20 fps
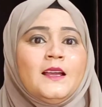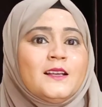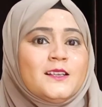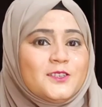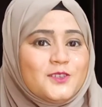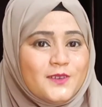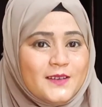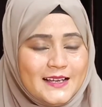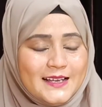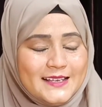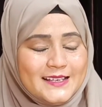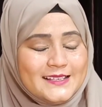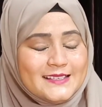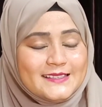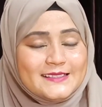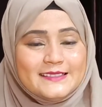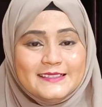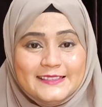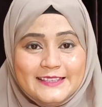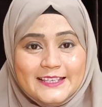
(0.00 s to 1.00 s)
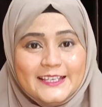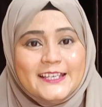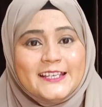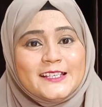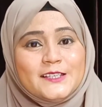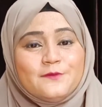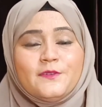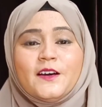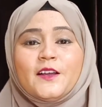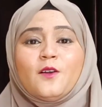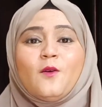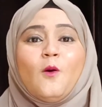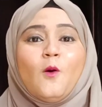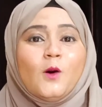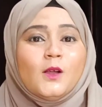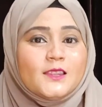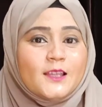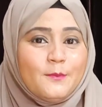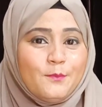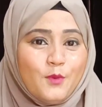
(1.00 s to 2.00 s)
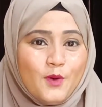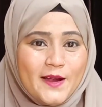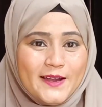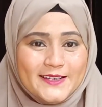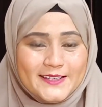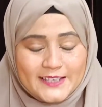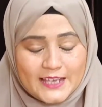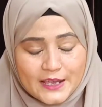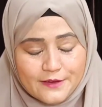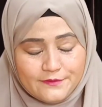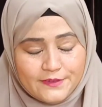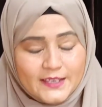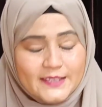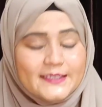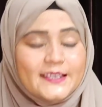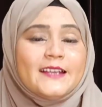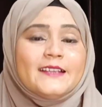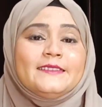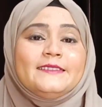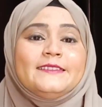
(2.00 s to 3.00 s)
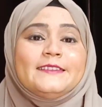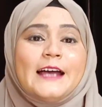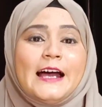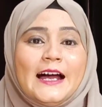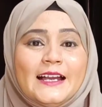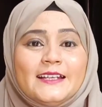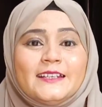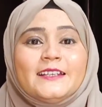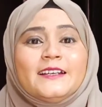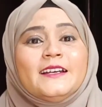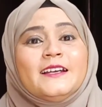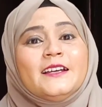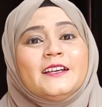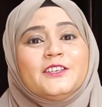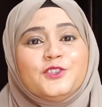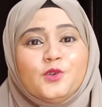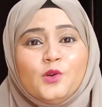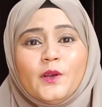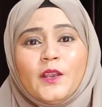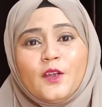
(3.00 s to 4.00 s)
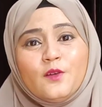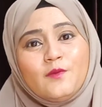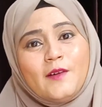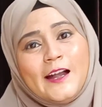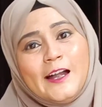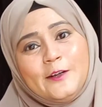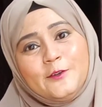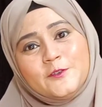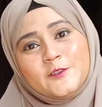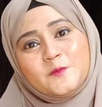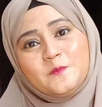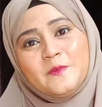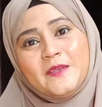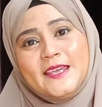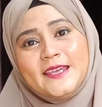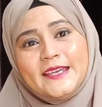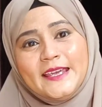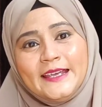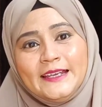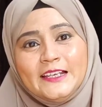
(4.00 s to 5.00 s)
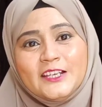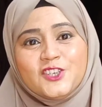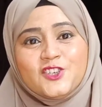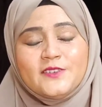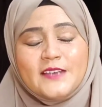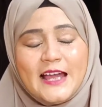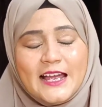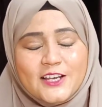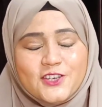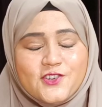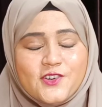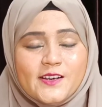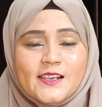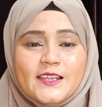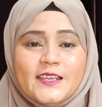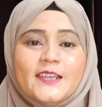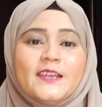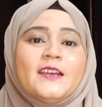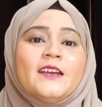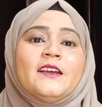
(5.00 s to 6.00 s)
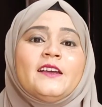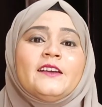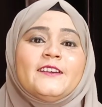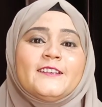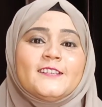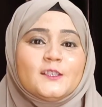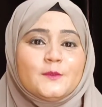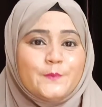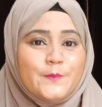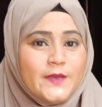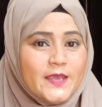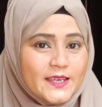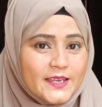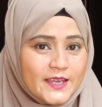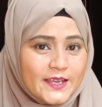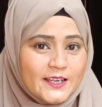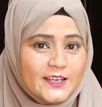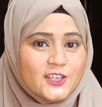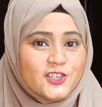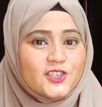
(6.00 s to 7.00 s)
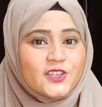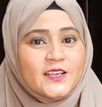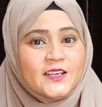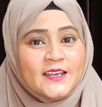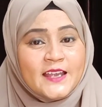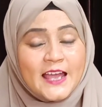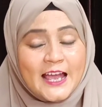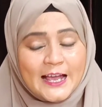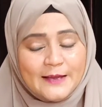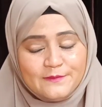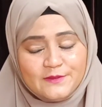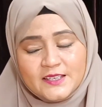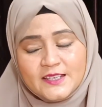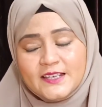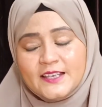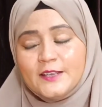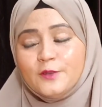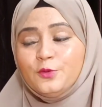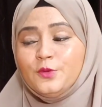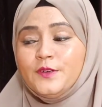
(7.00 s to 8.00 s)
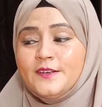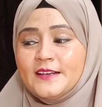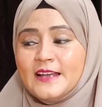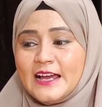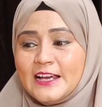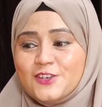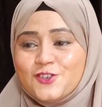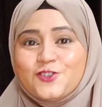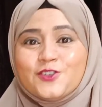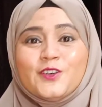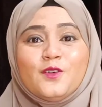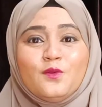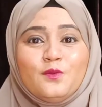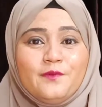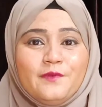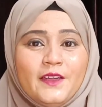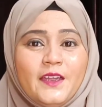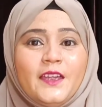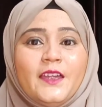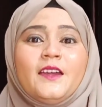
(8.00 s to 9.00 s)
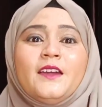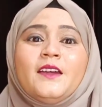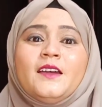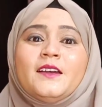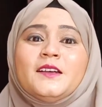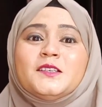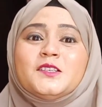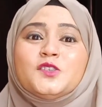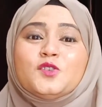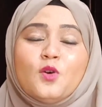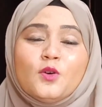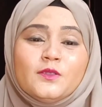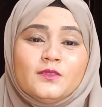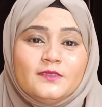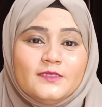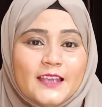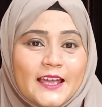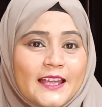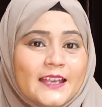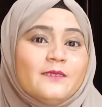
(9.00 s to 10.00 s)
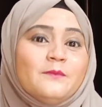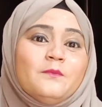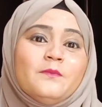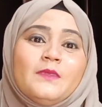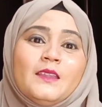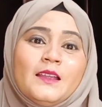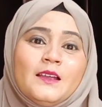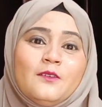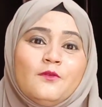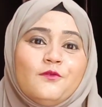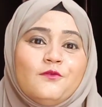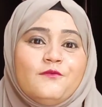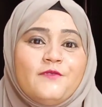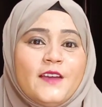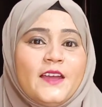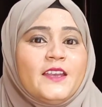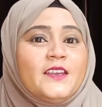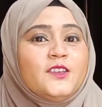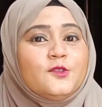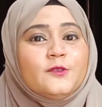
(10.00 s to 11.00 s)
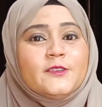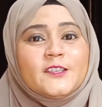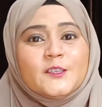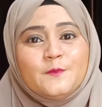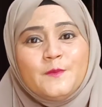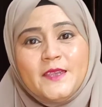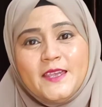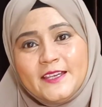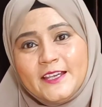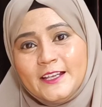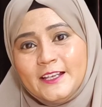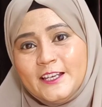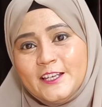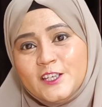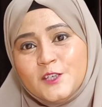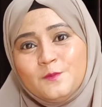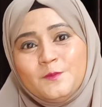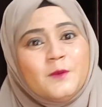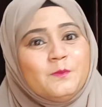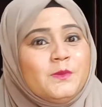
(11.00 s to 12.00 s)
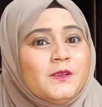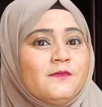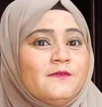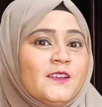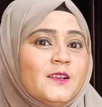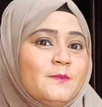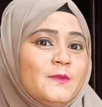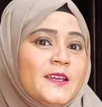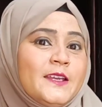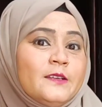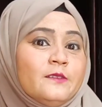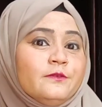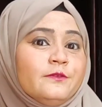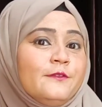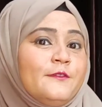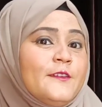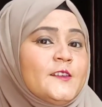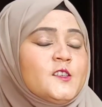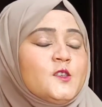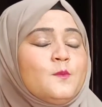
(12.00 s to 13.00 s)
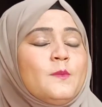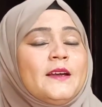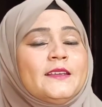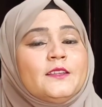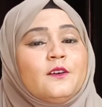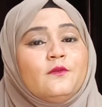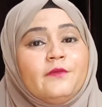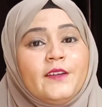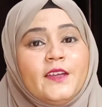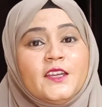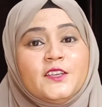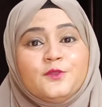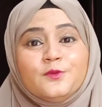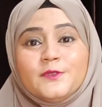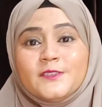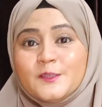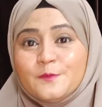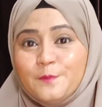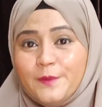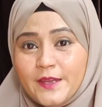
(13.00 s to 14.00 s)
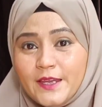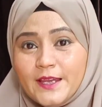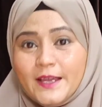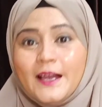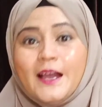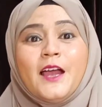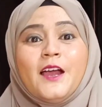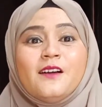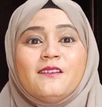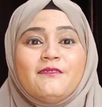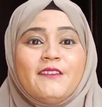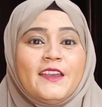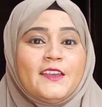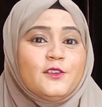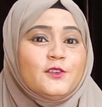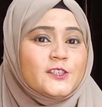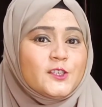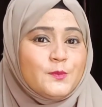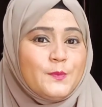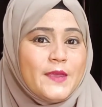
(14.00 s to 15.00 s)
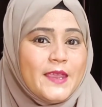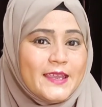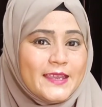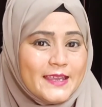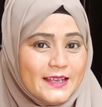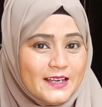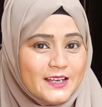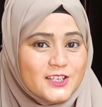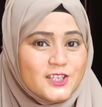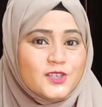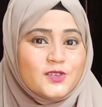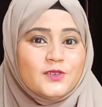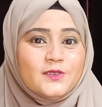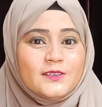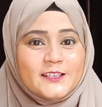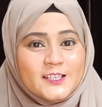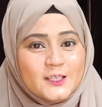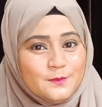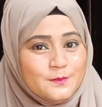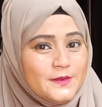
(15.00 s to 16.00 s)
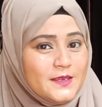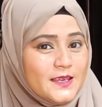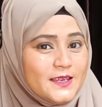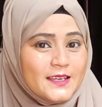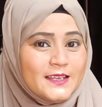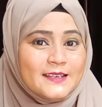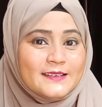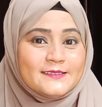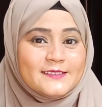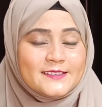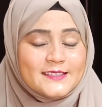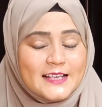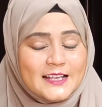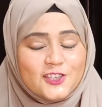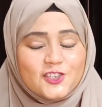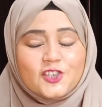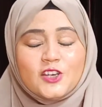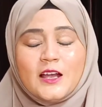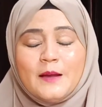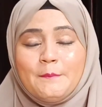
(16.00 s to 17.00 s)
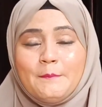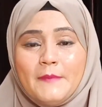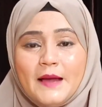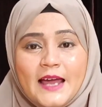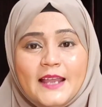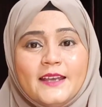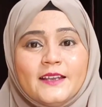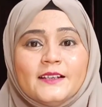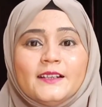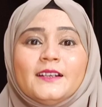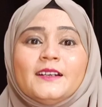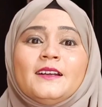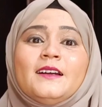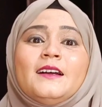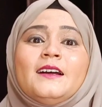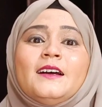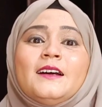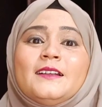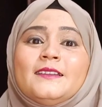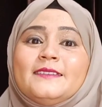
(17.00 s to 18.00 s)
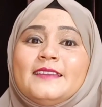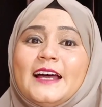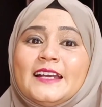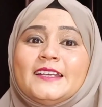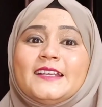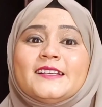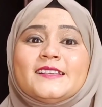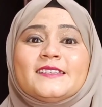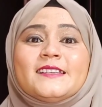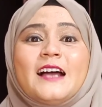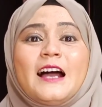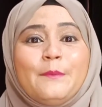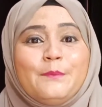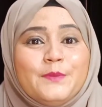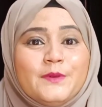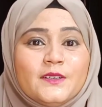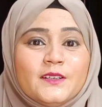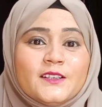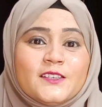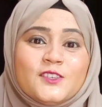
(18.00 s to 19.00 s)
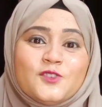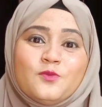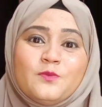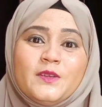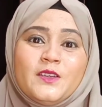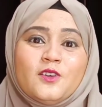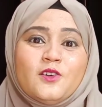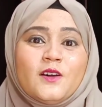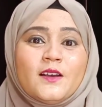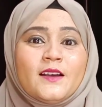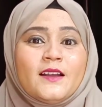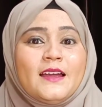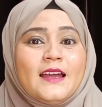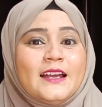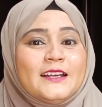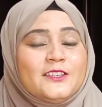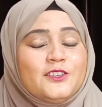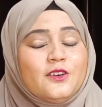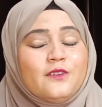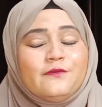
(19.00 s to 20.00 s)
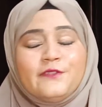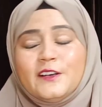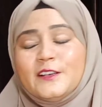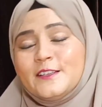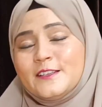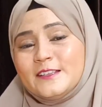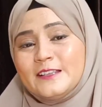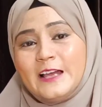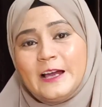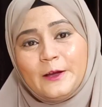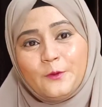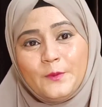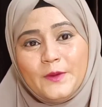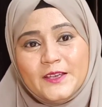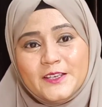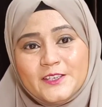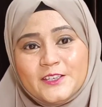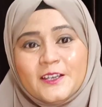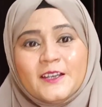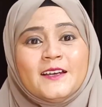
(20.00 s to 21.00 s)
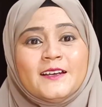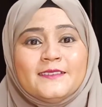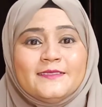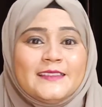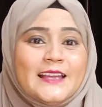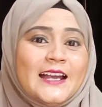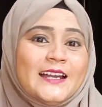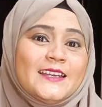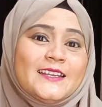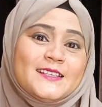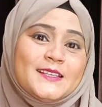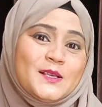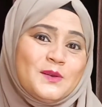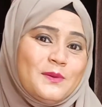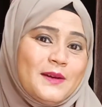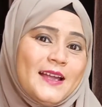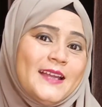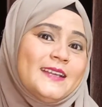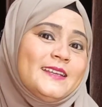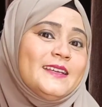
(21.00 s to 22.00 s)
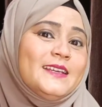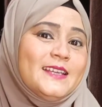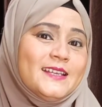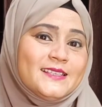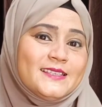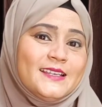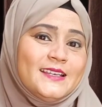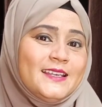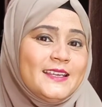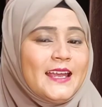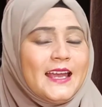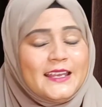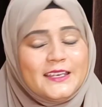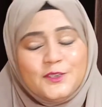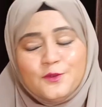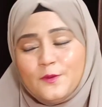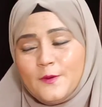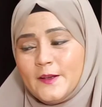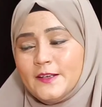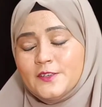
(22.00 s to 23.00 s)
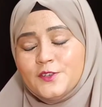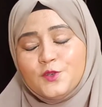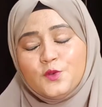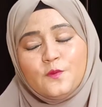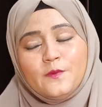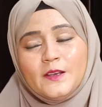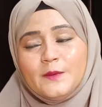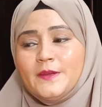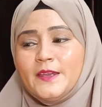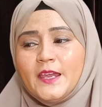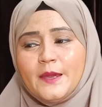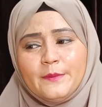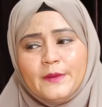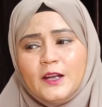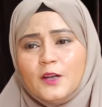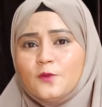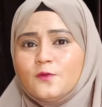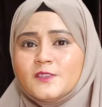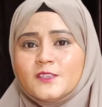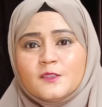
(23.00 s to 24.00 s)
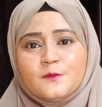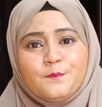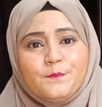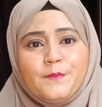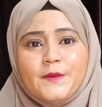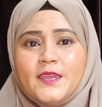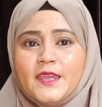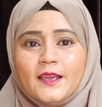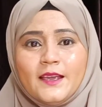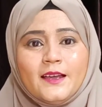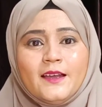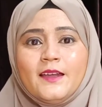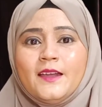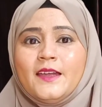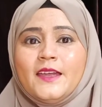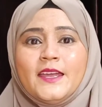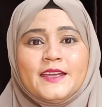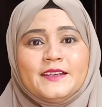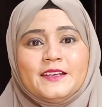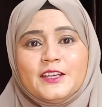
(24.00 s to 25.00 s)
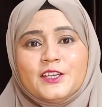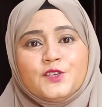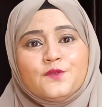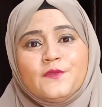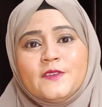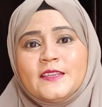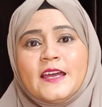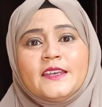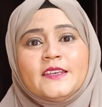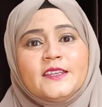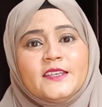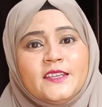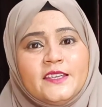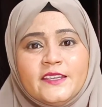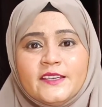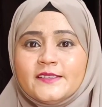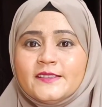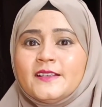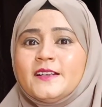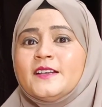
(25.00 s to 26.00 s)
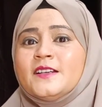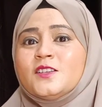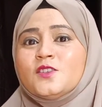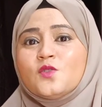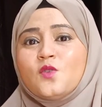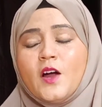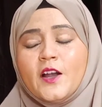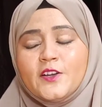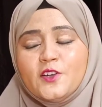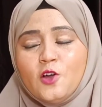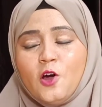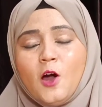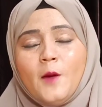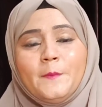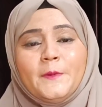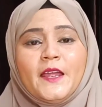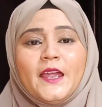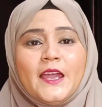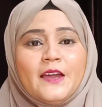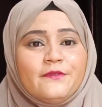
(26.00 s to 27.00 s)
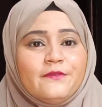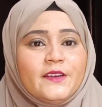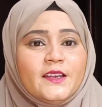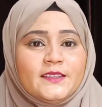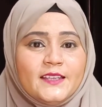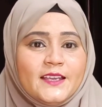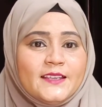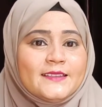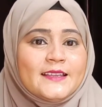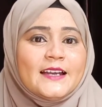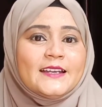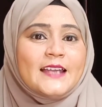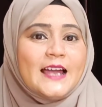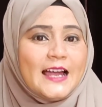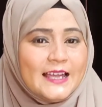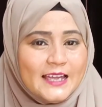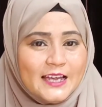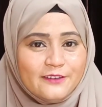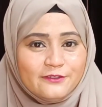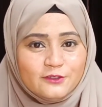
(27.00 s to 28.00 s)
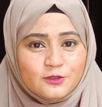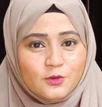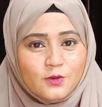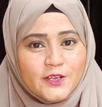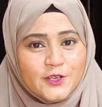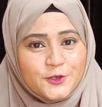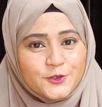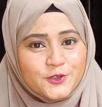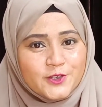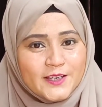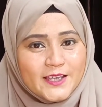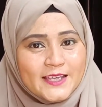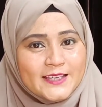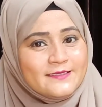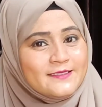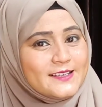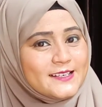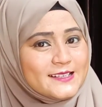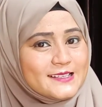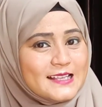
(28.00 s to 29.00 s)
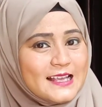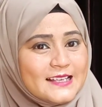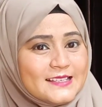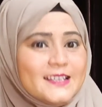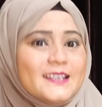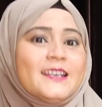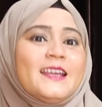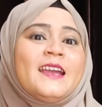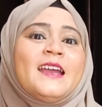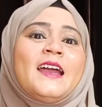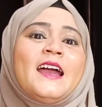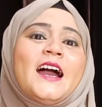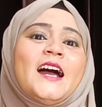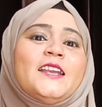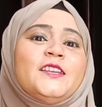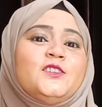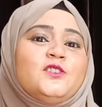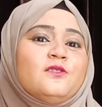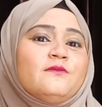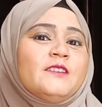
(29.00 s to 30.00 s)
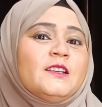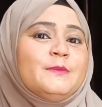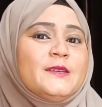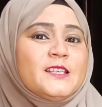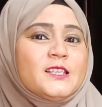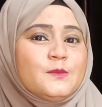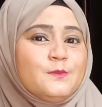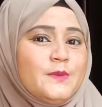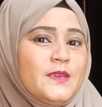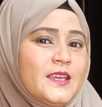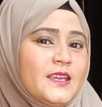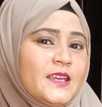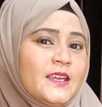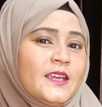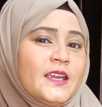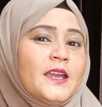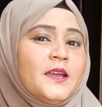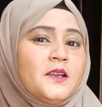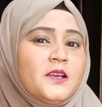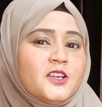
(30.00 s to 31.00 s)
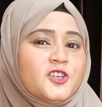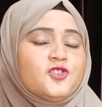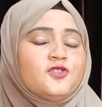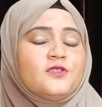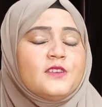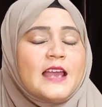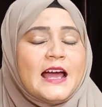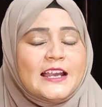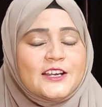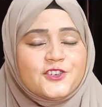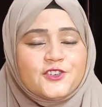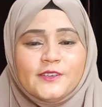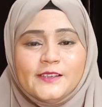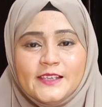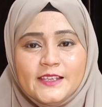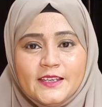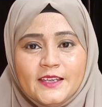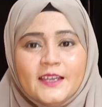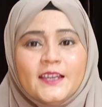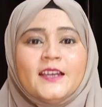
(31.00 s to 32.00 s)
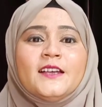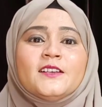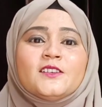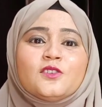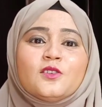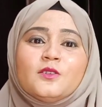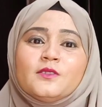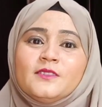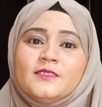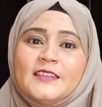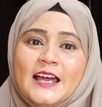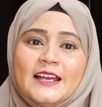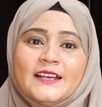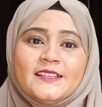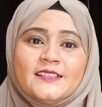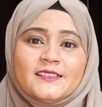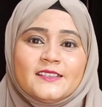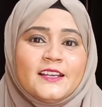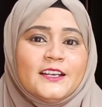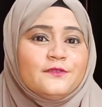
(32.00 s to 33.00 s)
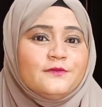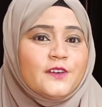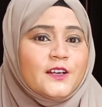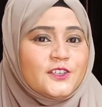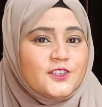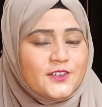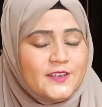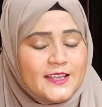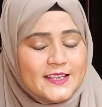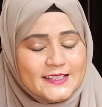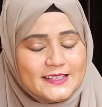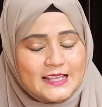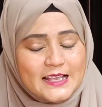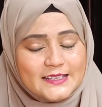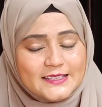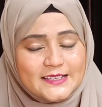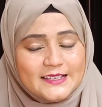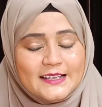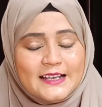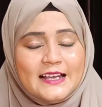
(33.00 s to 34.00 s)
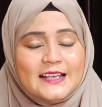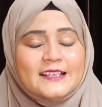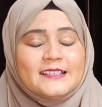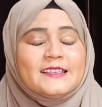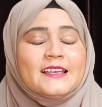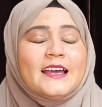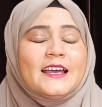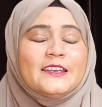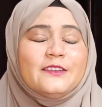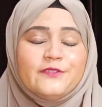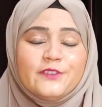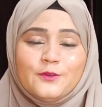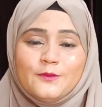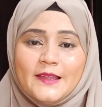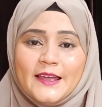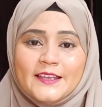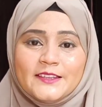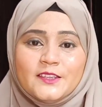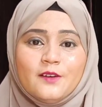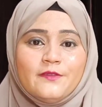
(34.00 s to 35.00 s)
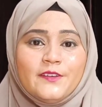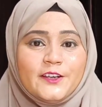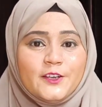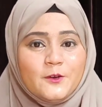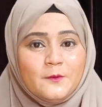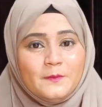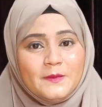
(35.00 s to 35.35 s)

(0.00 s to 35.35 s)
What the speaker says: So guys, these were all the points, everything that you require to speak English naturally. Is speak English in absolute natural way. So then when you speak English, people will be influenced by the way you speak. When you speak English, speak in such a manner that appears to be at your first language. That is quite easily, and you will be able to speak English with an ease. So adopt everything that I have told you today in this lesson, and you will be speaking English naturally. So that's it for today's lesson, guys. And if you like the video,